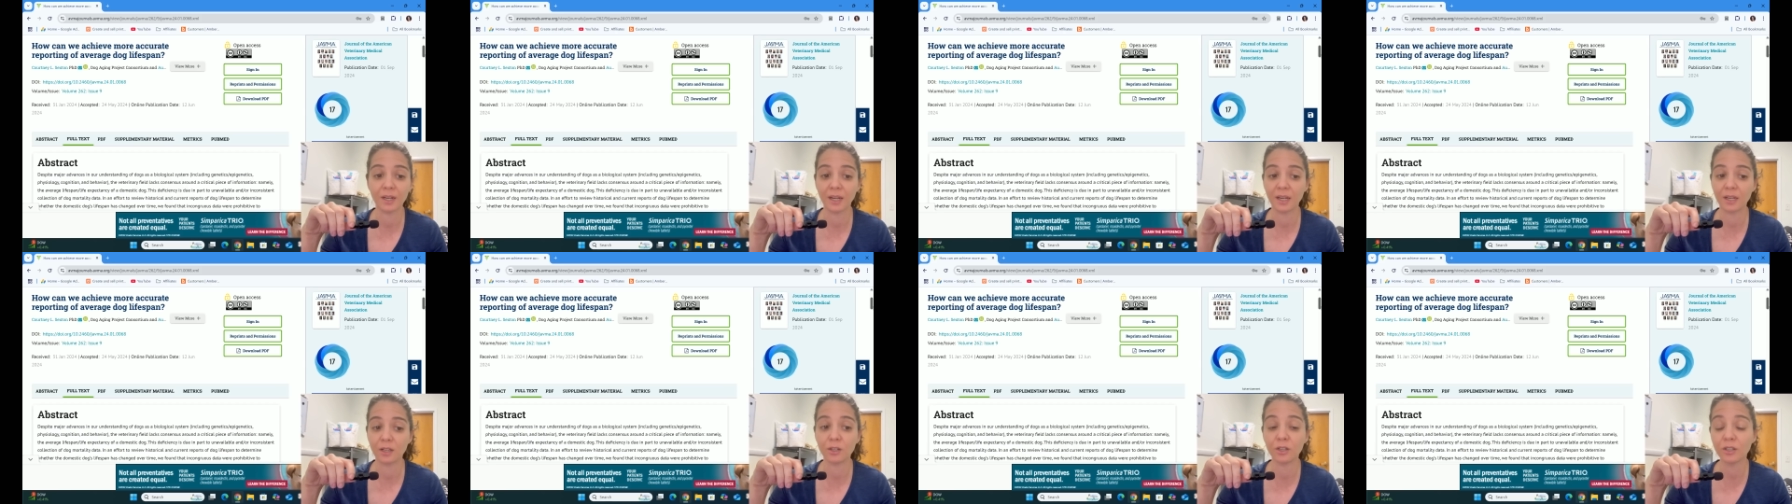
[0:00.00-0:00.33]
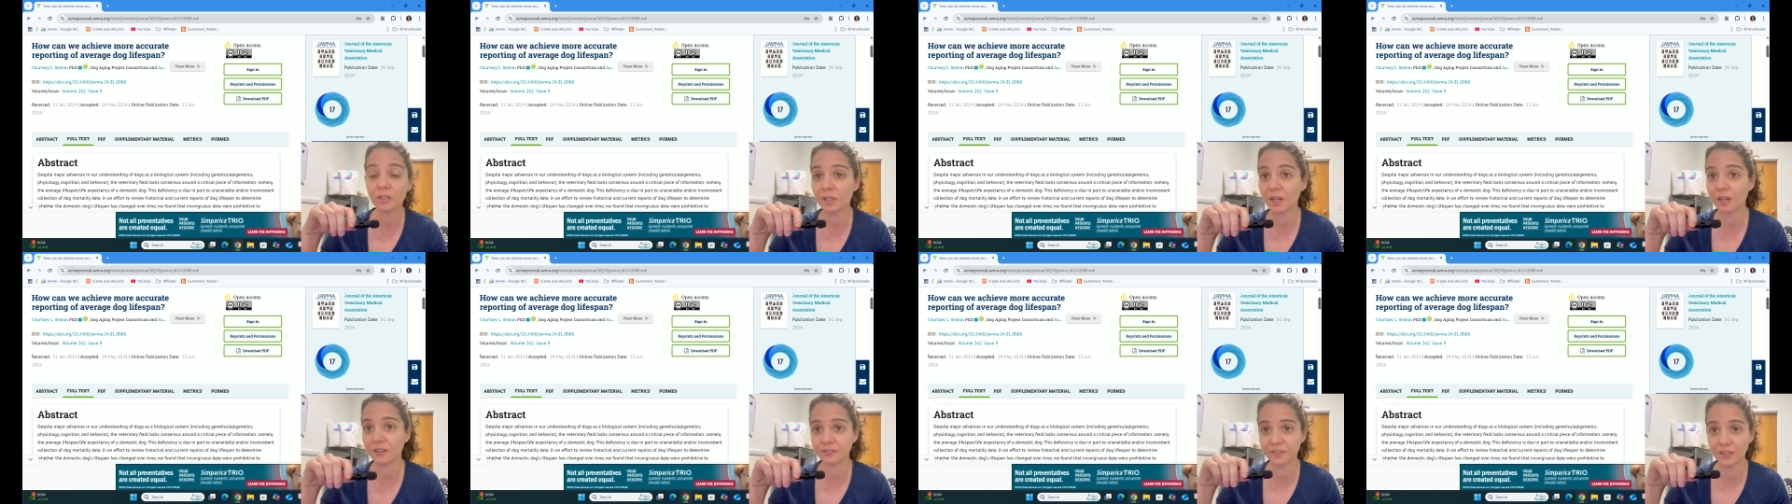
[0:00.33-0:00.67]
And I
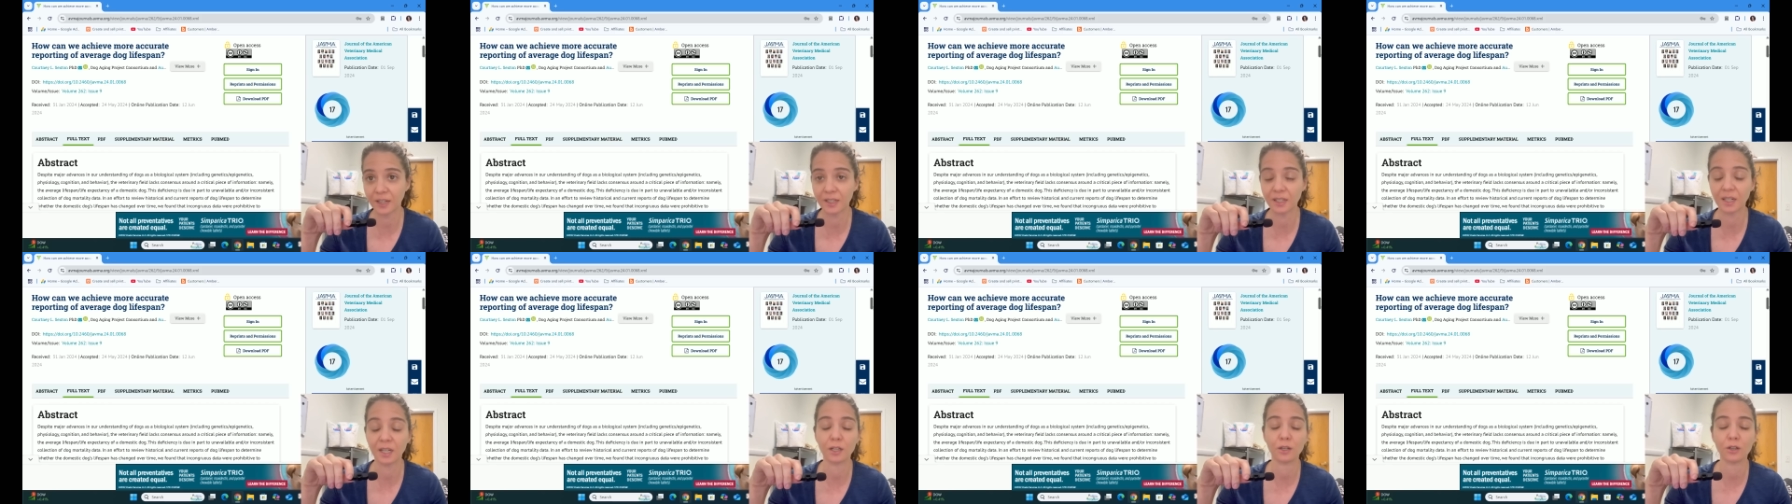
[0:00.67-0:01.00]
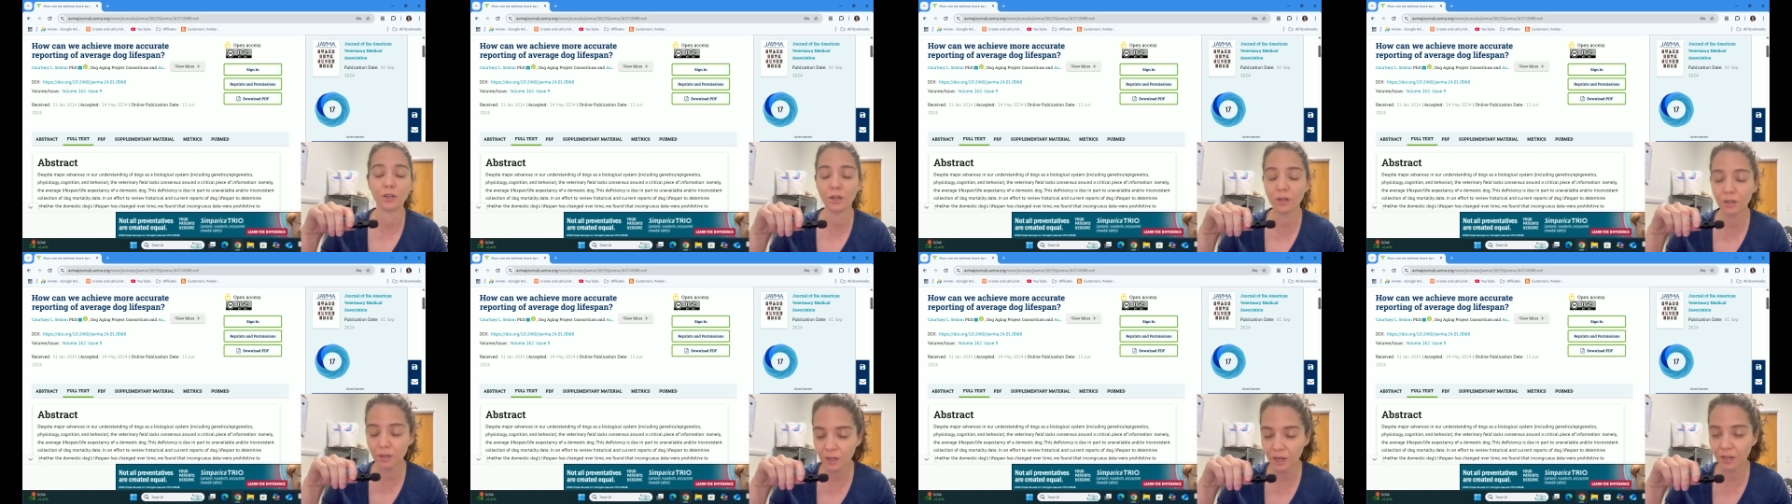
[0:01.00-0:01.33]
could not find, I
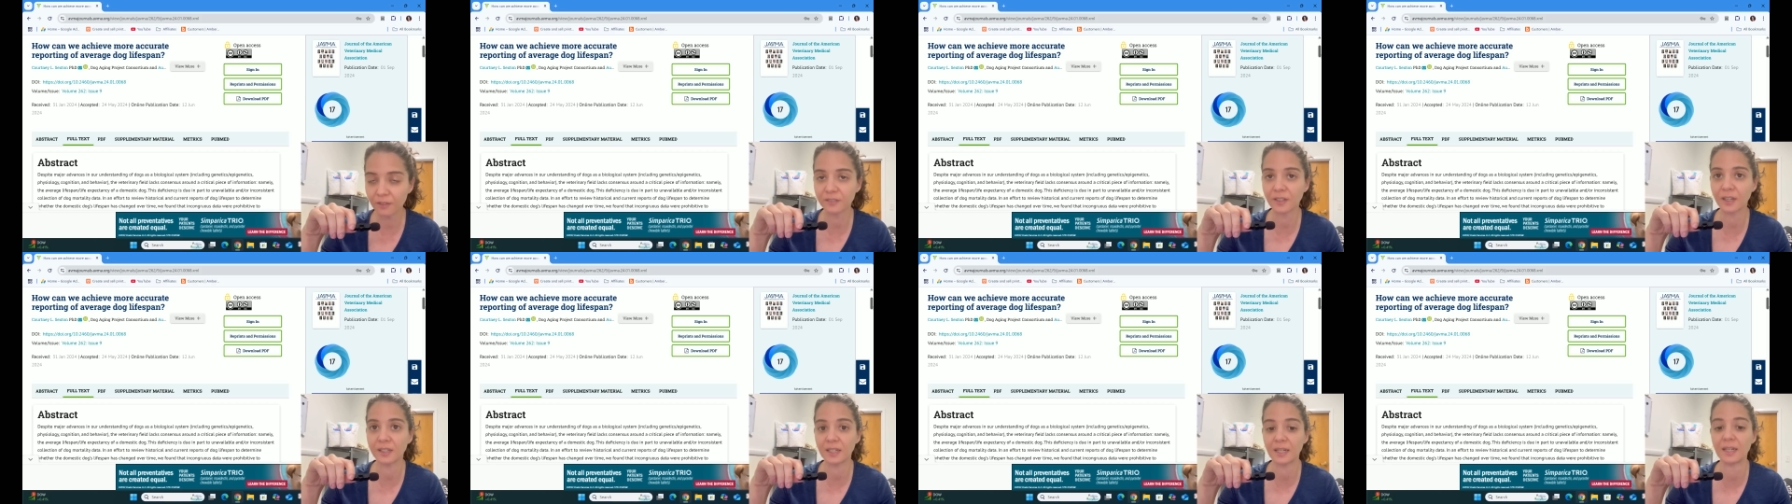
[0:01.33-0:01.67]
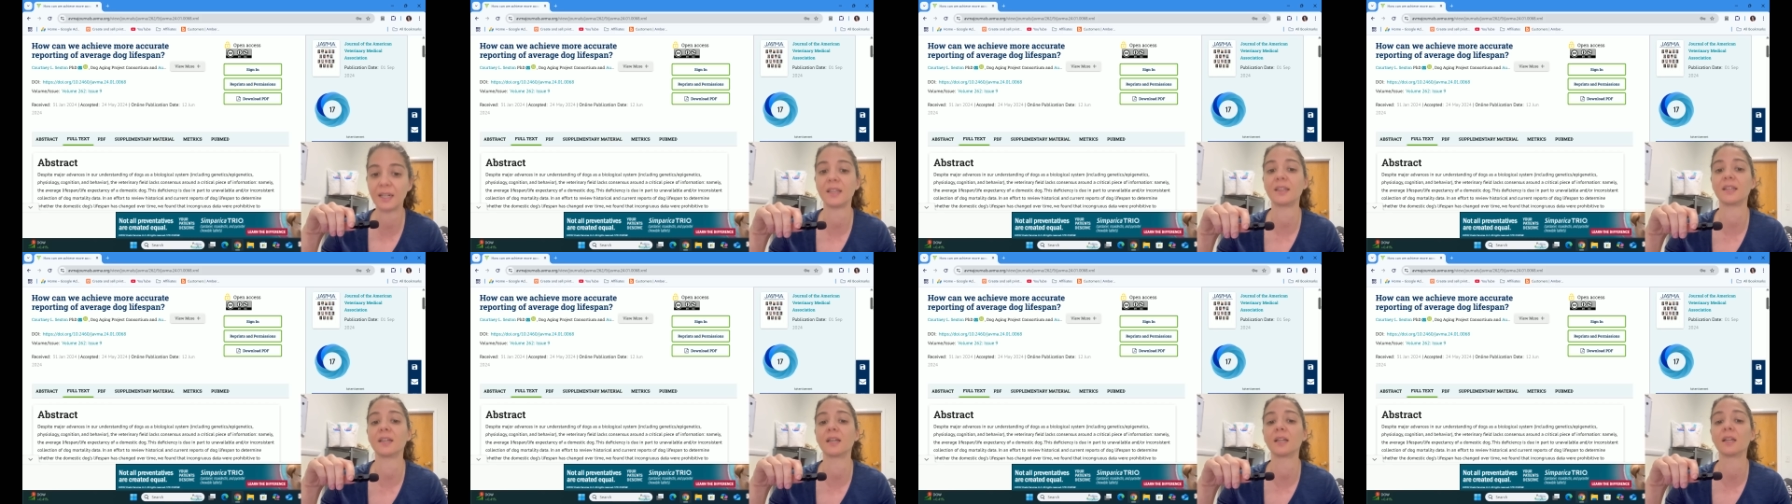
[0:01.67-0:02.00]
could not find
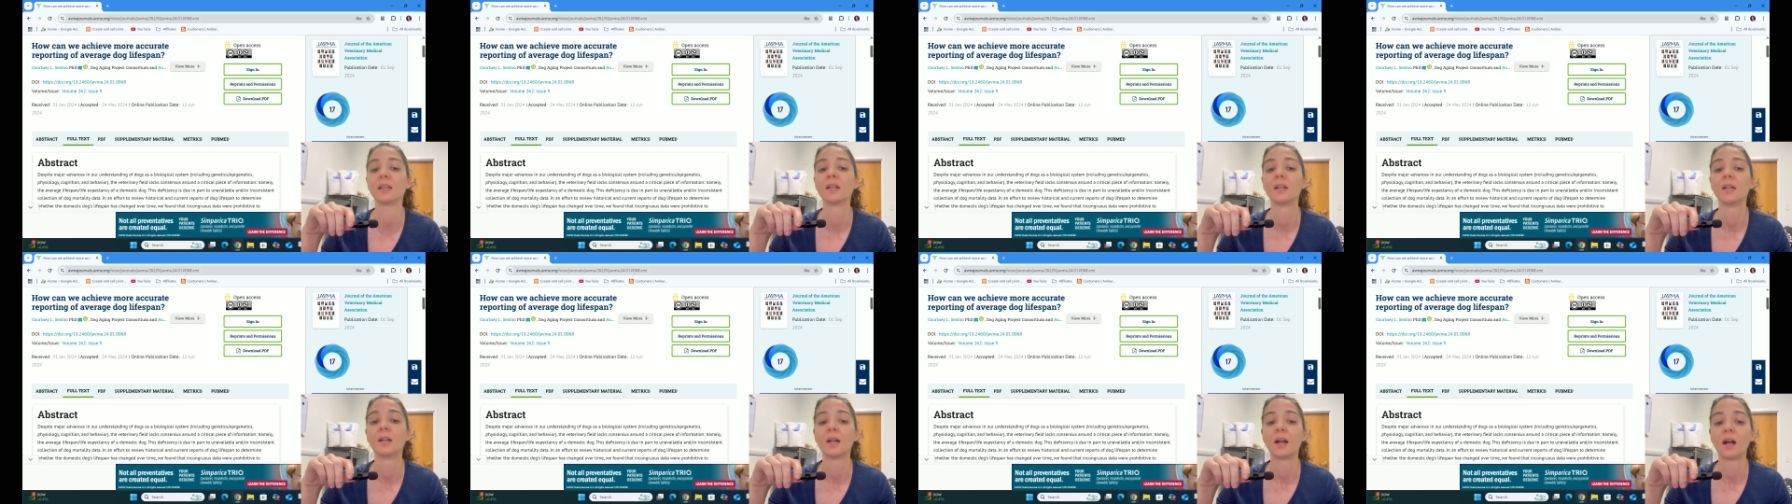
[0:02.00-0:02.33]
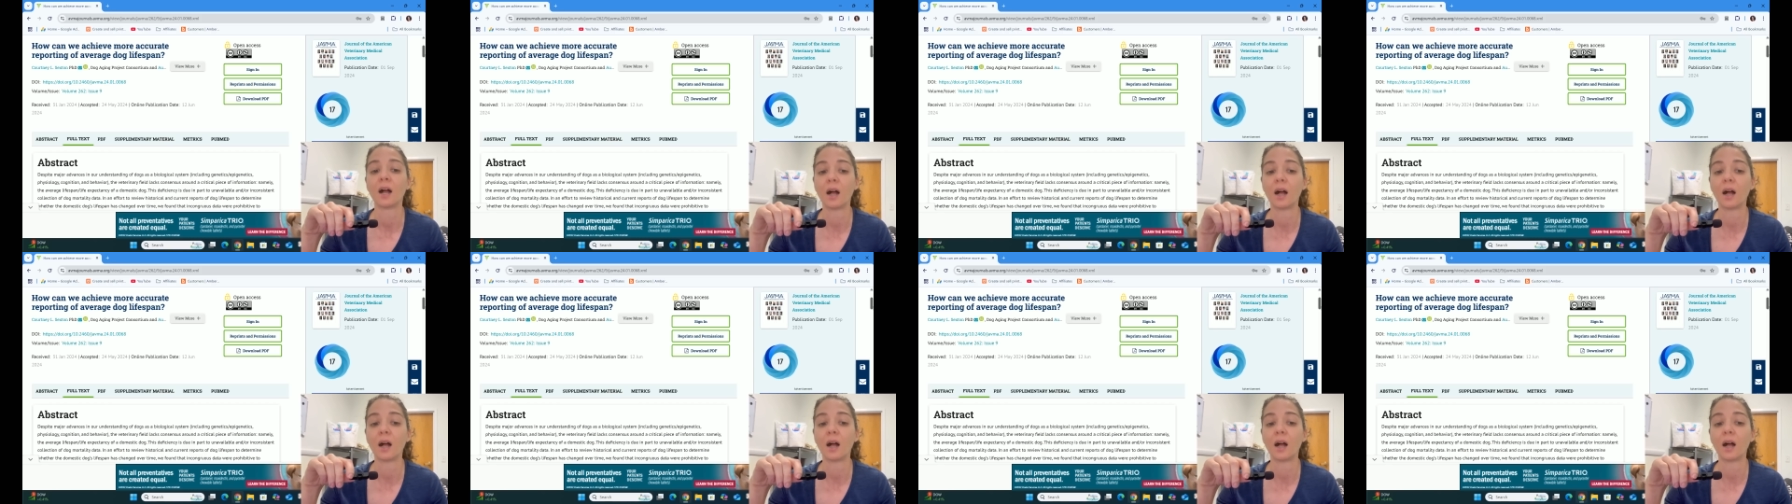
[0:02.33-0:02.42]
anything